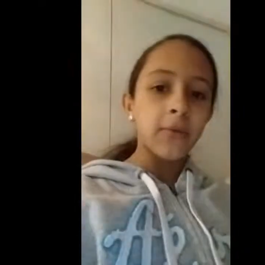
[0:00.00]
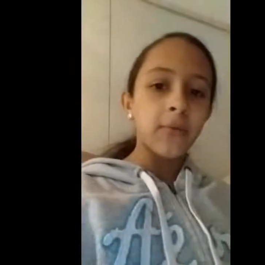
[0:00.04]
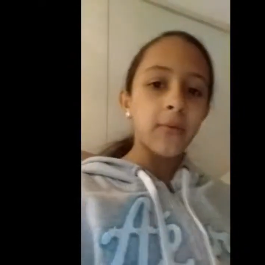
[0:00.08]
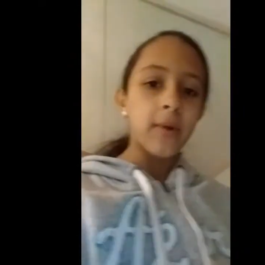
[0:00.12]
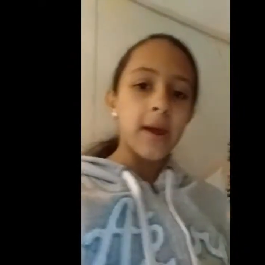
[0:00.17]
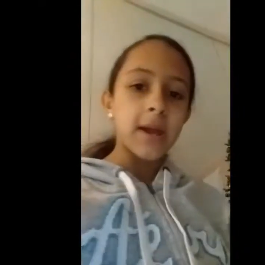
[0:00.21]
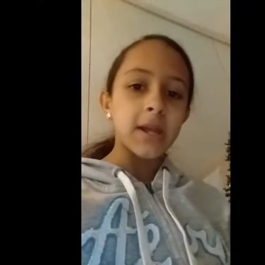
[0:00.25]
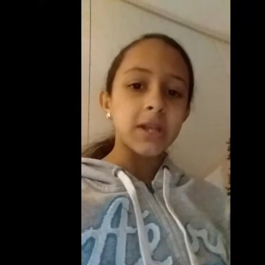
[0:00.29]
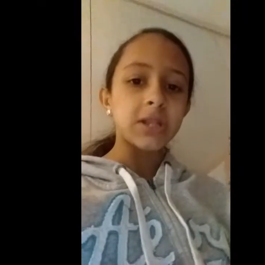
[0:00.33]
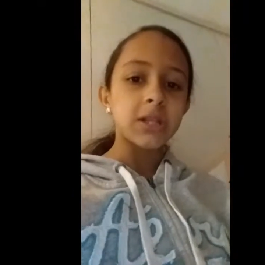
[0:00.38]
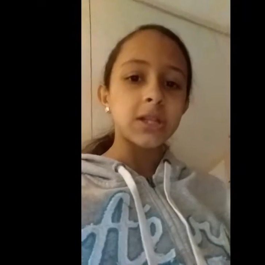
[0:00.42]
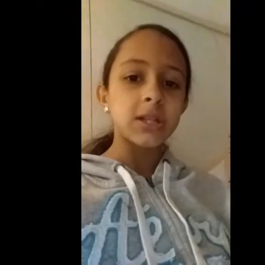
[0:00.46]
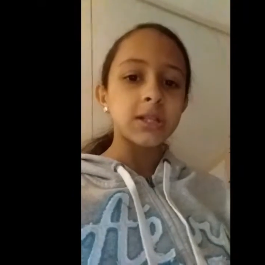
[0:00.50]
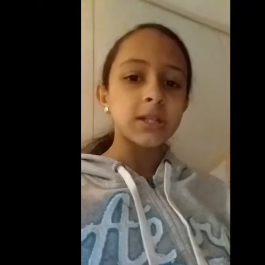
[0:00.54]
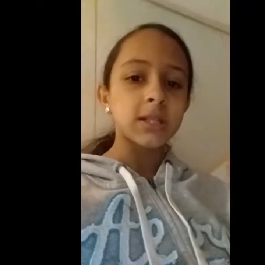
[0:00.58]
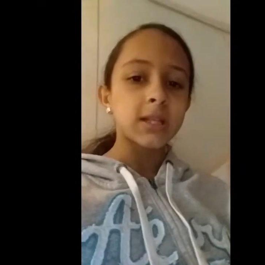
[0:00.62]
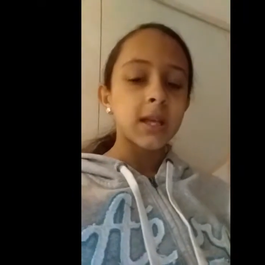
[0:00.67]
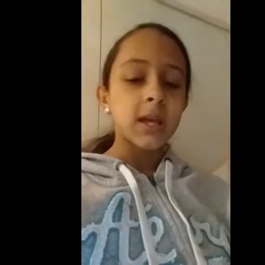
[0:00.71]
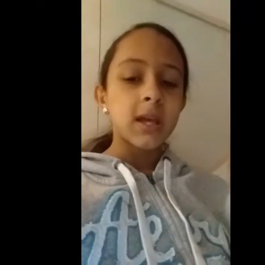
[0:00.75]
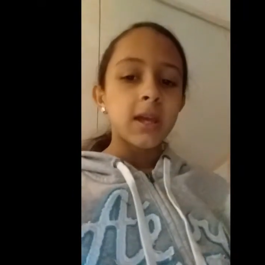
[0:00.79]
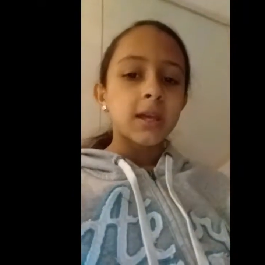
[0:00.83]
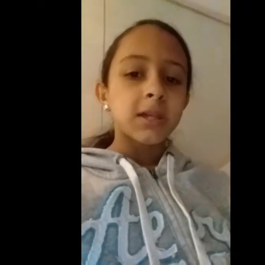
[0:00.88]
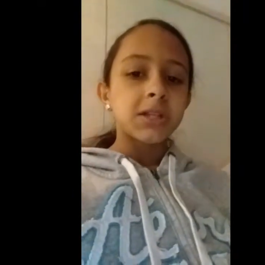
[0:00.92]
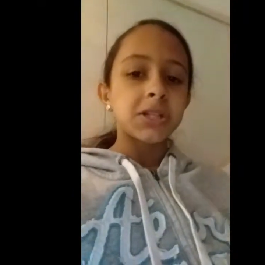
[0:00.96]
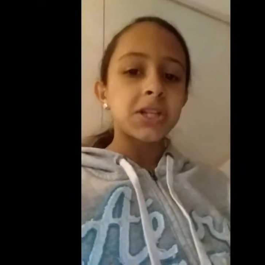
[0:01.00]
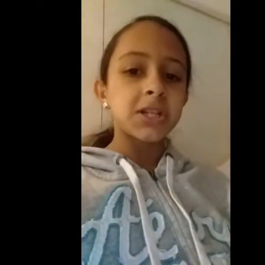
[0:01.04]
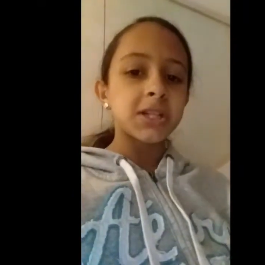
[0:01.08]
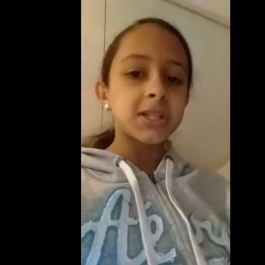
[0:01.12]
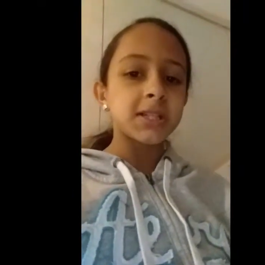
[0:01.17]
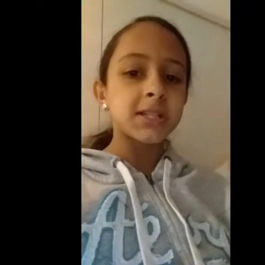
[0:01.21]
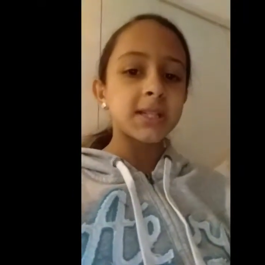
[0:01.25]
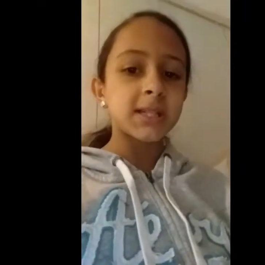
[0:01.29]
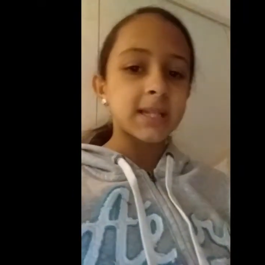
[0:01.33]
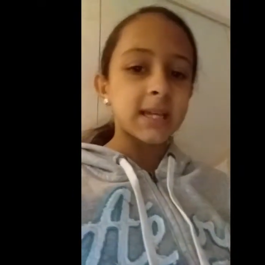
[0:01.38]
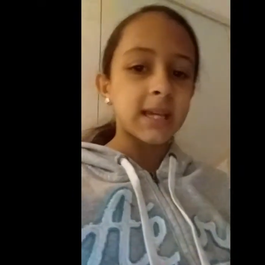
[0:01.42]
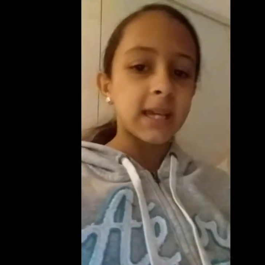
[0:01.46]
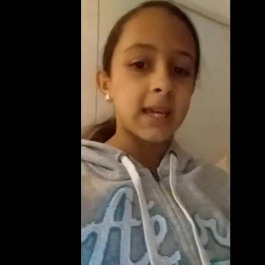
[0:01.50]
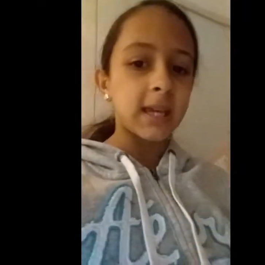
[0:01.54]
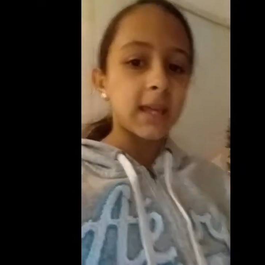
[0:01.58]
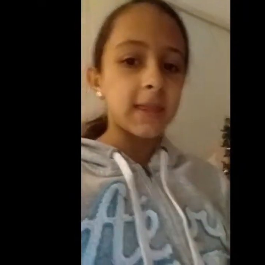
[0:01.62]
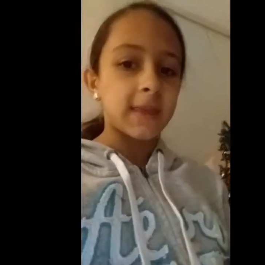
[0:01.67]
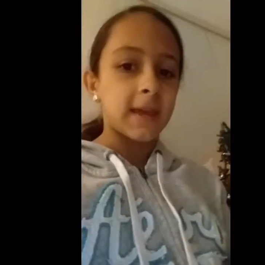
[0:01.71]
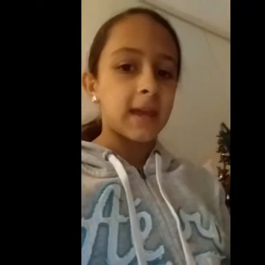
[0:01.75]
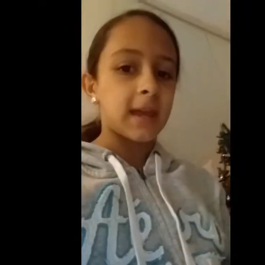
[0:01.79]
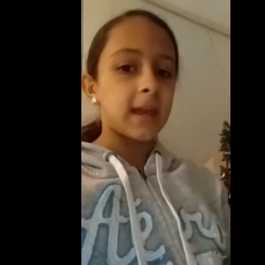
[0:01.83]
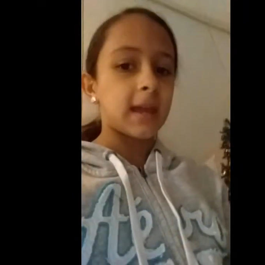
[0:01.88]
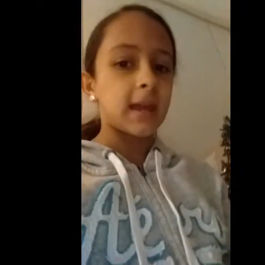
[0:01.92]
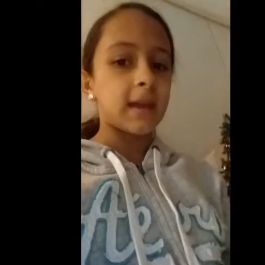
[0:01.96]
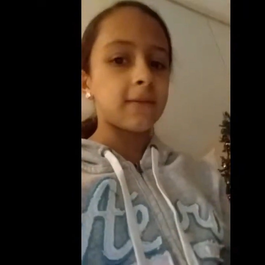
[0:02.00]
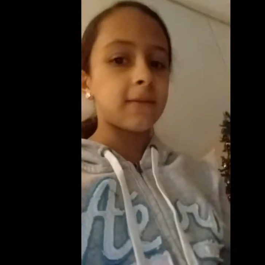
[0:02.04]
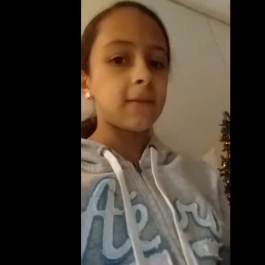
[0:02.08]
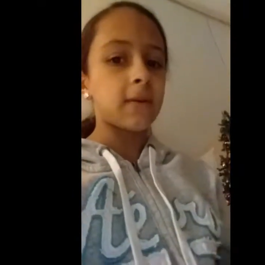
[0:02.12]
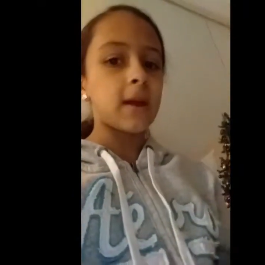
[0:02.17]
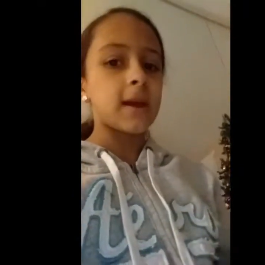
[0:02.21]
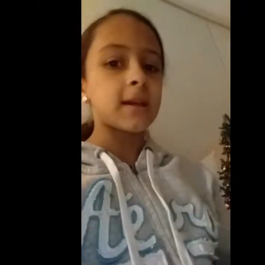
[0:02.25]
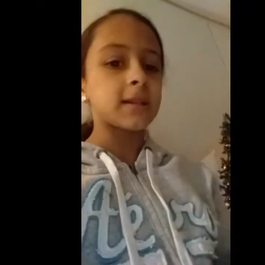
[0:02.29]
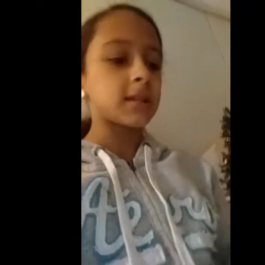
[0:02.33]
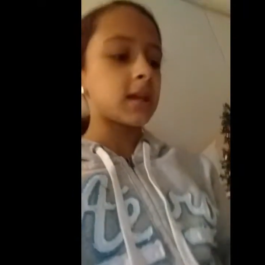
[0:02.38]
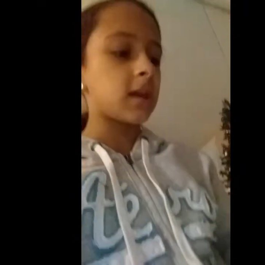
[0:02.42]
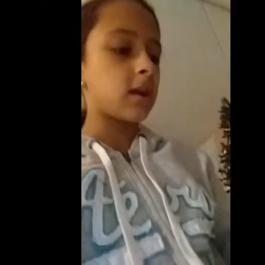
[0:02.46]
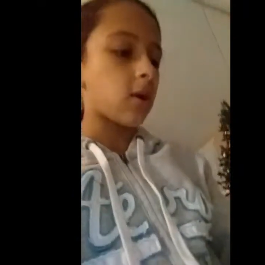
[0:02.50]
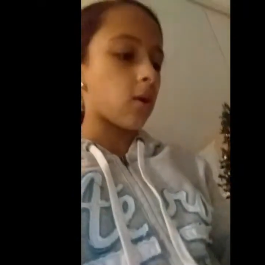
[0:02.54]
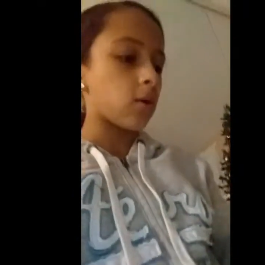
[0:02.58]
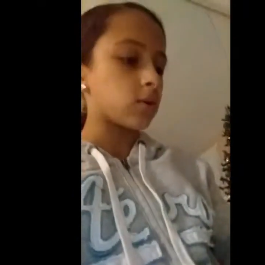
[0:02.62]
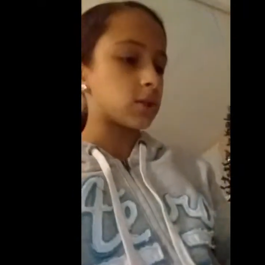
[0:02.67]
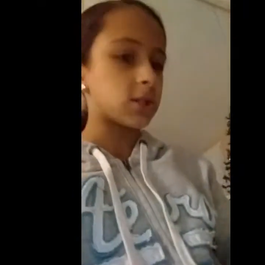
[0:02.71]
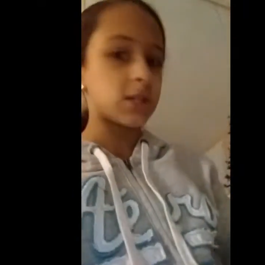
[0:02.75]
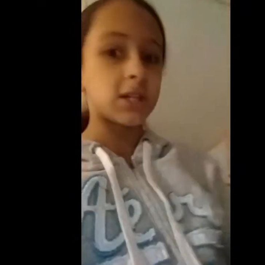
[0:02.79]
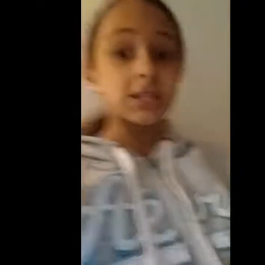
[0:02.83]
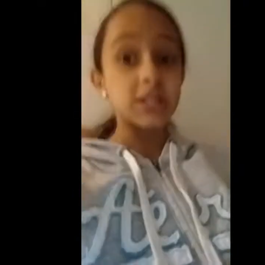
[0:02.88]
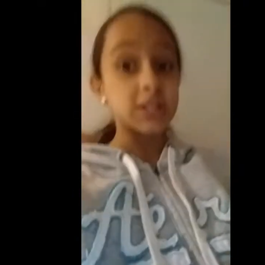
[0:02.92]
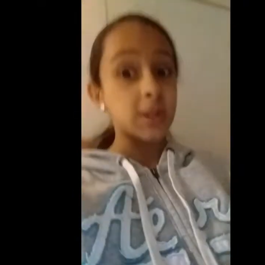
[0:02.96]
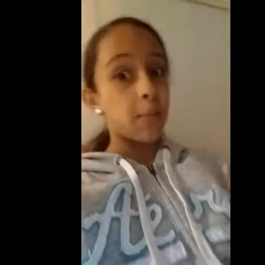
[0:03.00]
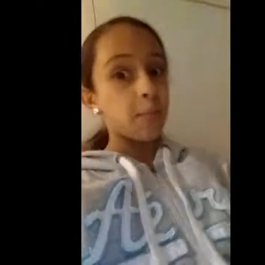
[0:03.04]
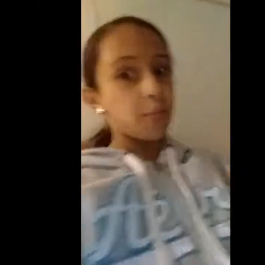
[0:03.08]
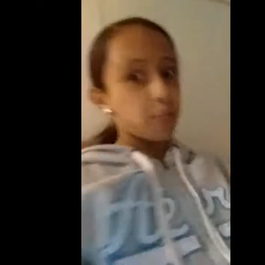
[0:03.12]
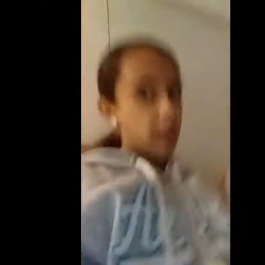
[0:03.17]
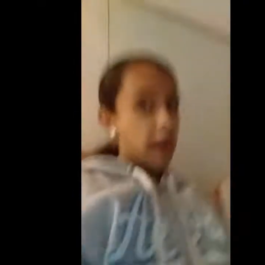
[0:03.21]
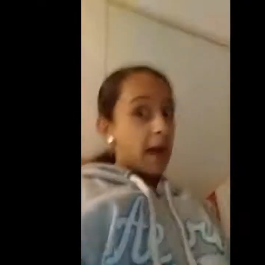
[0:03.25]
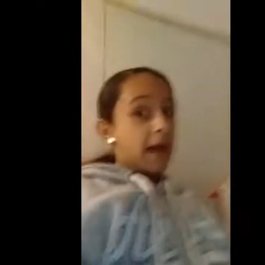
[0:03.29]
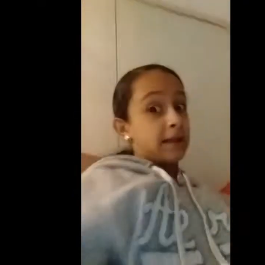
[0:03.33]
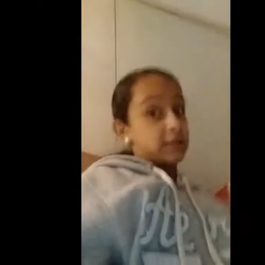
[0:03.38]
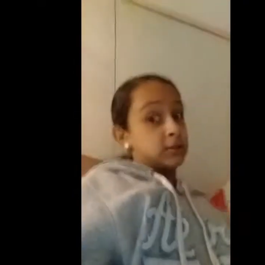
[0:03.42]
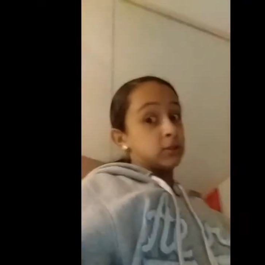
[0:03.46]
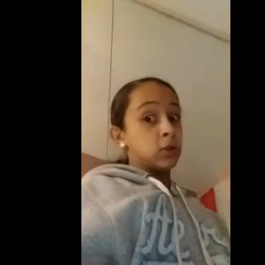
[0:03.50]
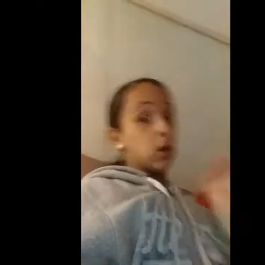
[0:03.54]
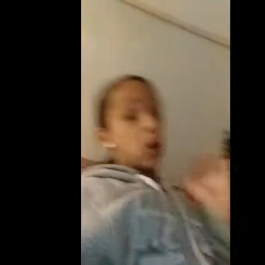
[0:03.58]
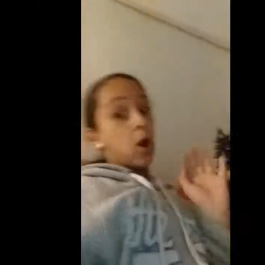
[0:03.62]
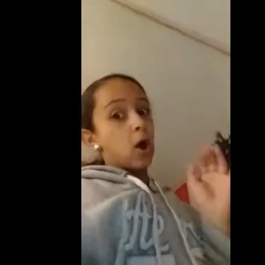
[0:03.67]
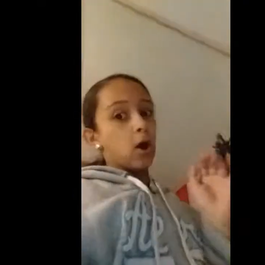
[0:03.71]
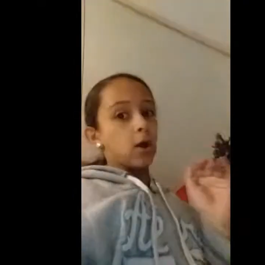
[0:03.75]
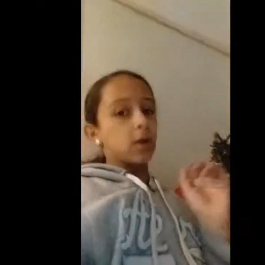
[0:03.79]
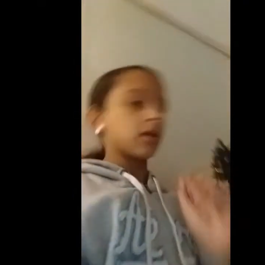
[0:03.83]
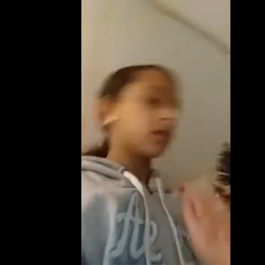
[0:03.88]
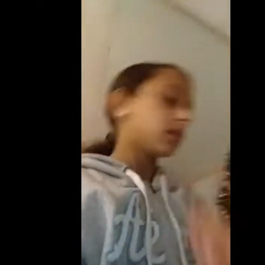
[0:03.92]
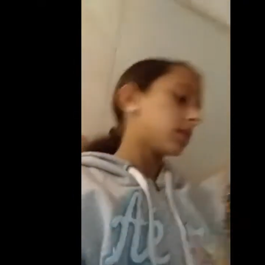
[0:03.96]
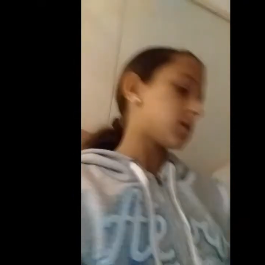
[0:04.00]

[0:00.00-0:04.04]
the way, she's teething. If you're asking, oh, she's a bad dog.